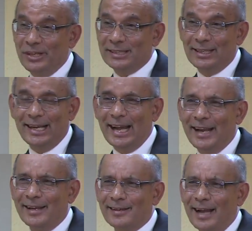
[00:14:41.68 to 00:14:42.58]
recently,
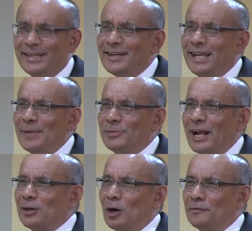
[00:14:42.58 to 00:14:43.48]
I didn't keep
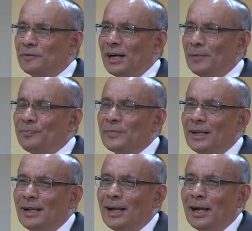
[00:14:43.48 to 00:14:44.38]
track of
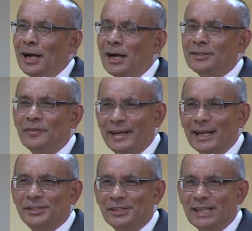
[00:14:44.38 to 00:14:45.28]
the
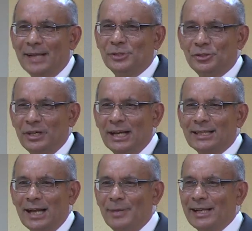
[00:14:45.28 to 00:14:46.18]
Financial Times in Sri
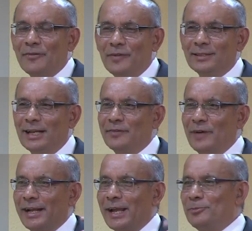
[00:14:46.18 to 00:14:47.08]
Lanka, but I felt that if
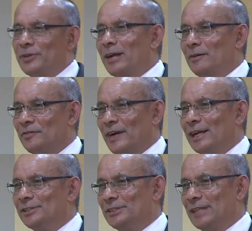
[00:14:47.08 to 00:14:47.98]
I kept track of the
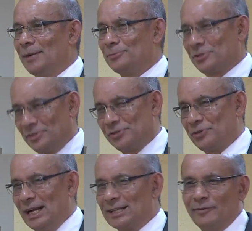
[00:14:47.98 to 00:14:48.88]
Financial Times in
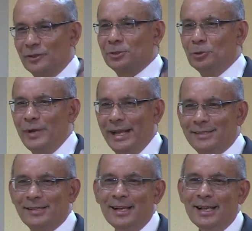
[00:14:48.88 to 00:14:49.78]
Sri Lanka for 2
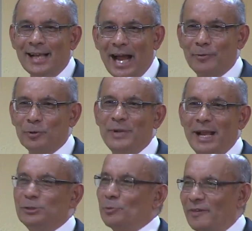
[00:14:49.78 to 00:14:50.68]
weeks, I would be
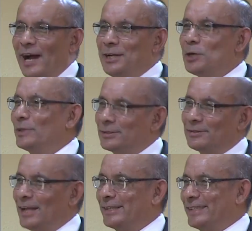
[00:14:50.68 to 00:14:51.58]
able to provide you
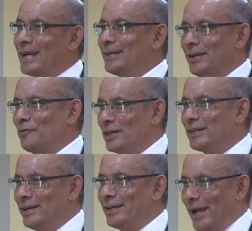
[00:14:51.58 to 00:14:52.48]
with like 10
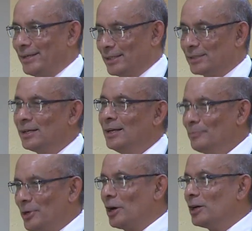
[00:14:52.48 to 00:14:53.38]
different indicators
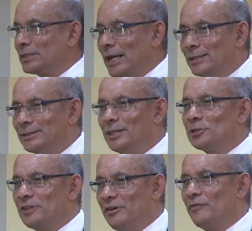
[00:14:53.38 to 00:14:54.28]
because they
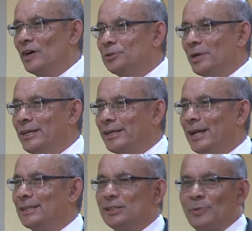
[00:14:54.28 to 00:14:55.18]
continuously refer to
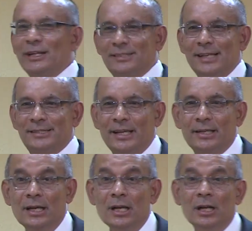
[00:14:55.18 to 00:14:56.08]
indicators when assessing